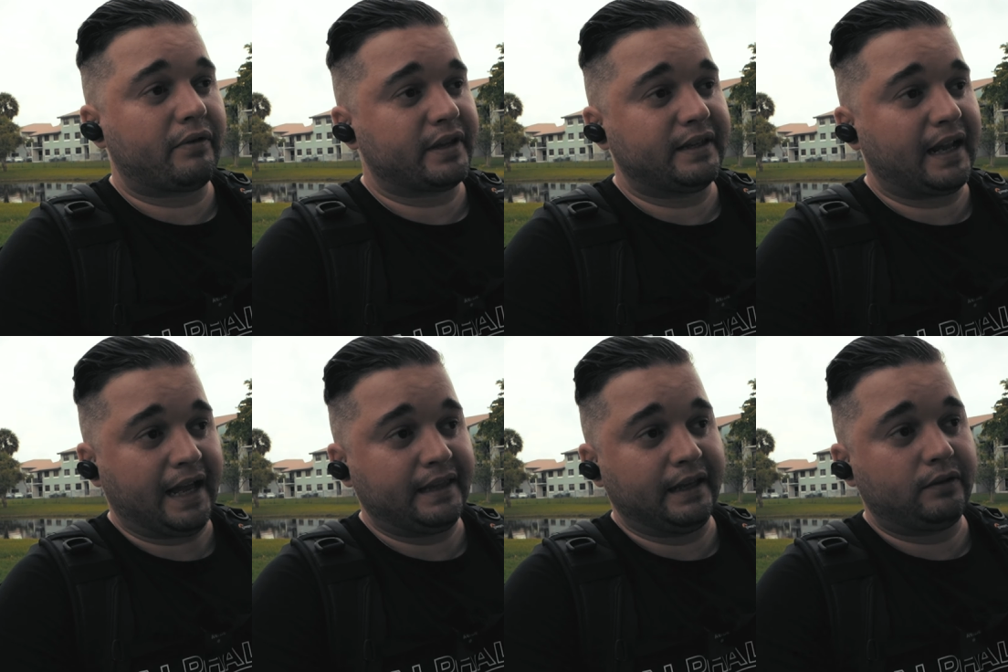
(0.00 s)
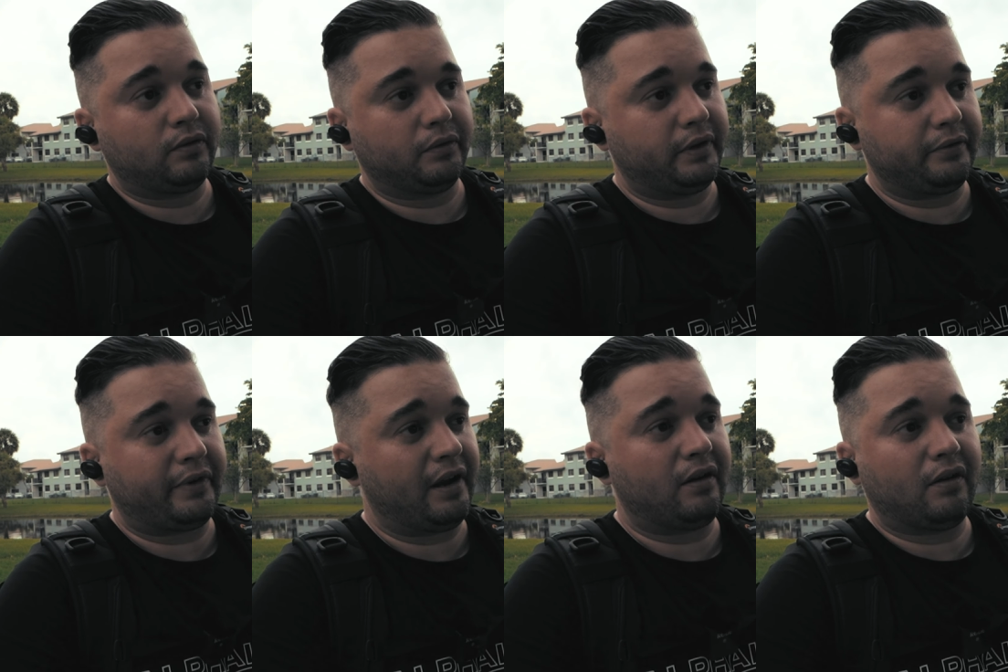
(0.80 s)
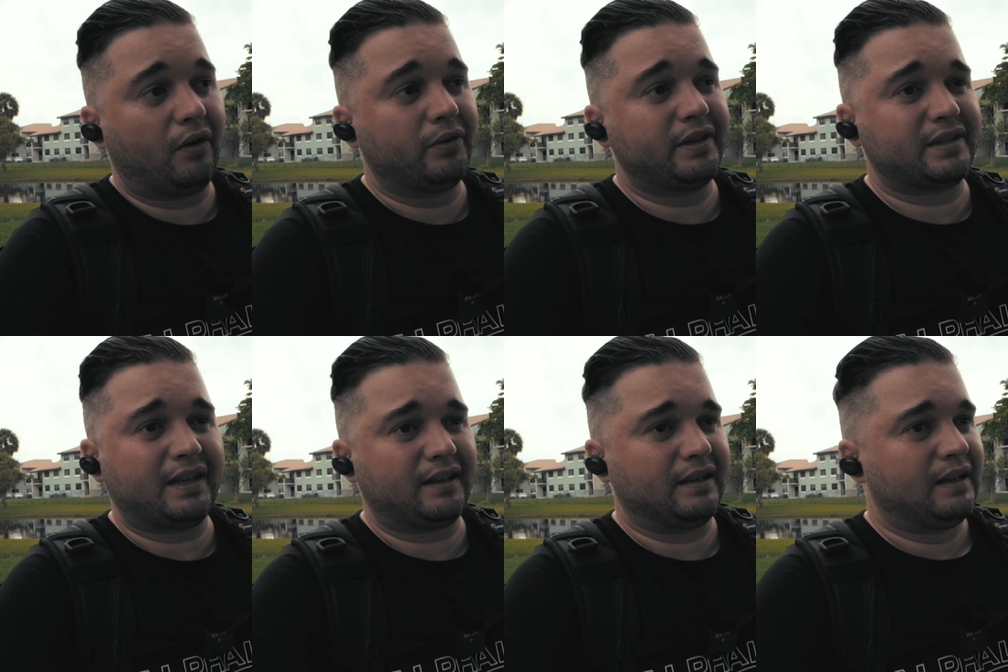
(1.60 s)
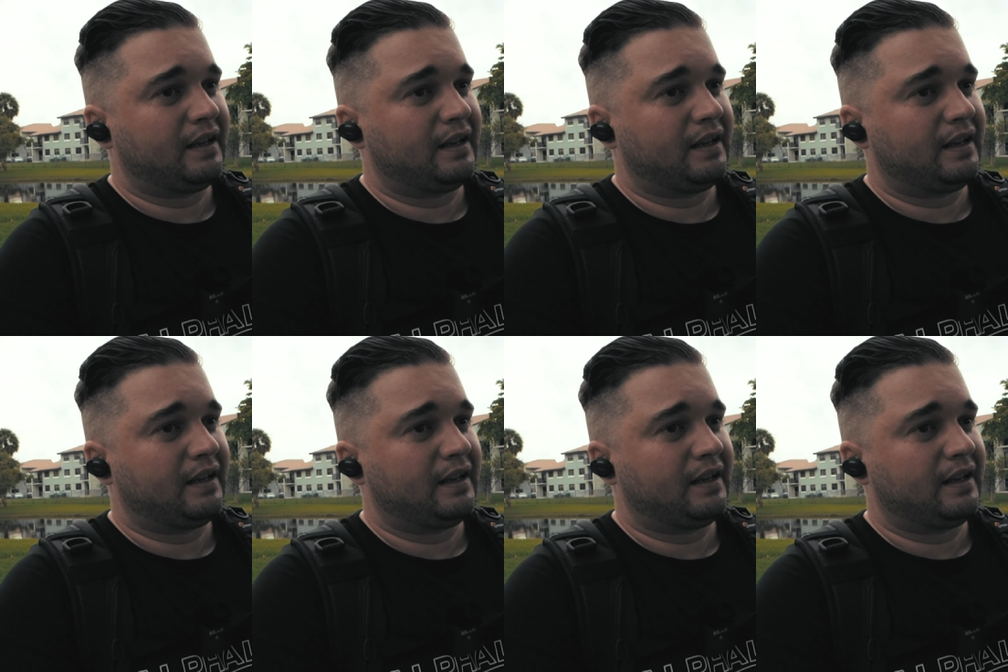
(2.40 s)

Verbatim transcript: everything that I did to derail all this thing.